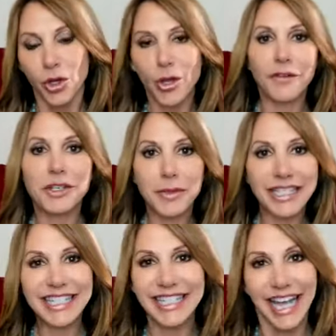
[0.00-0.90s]
You have to be
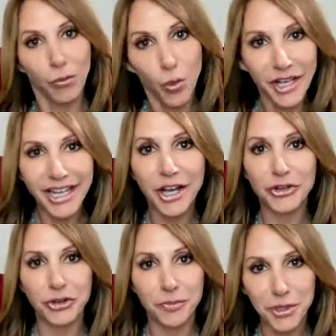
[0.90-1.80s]
one
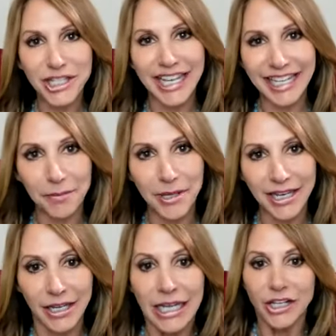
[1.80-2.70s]
hundred percent
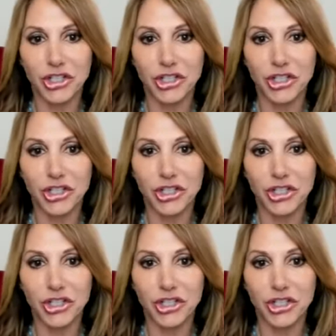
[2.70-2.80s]
committed.